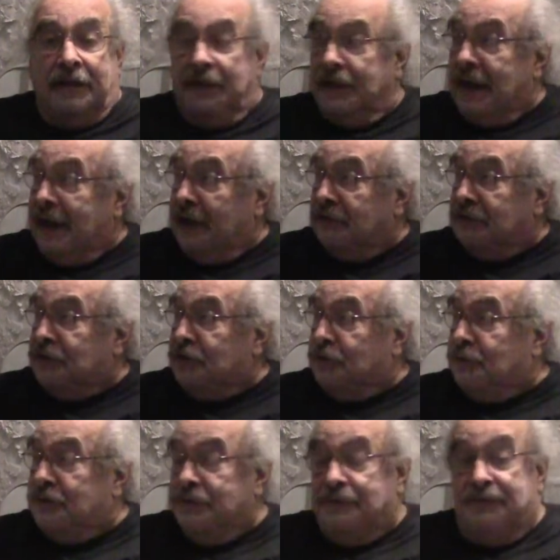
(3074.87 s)
allows
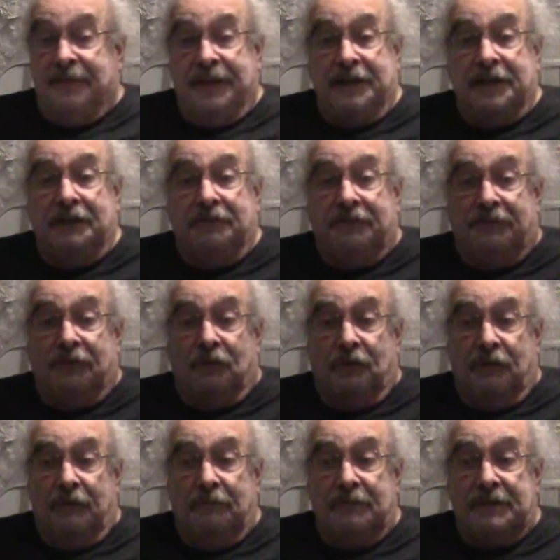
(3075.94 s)
you to fill in
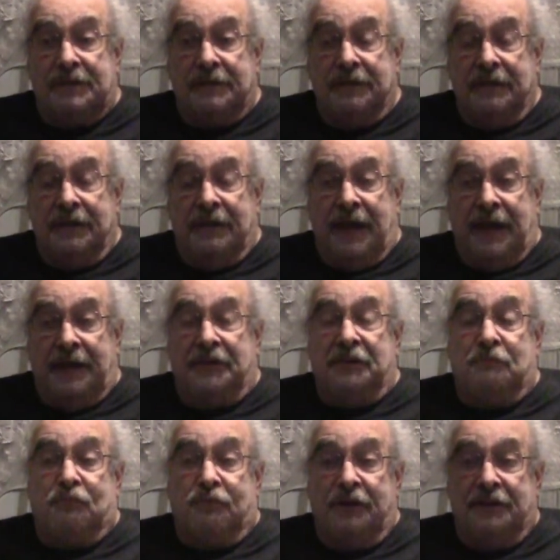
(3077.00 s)
forms and to
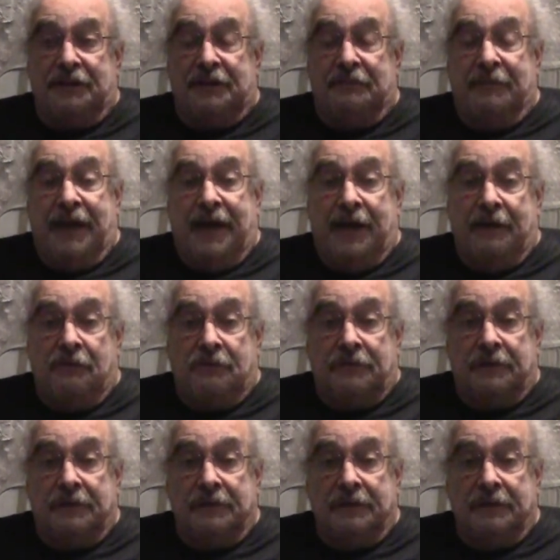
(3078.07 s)
print them out.